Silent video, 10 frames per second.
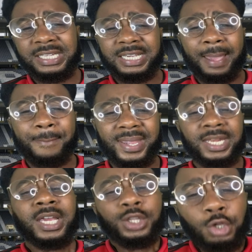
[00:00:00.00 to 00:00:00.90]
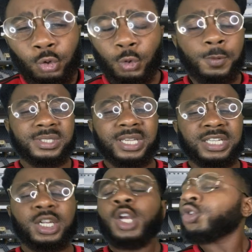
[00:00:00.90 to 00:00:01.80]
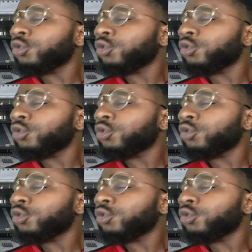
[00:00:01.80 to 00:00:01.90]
League campaign, the group stage,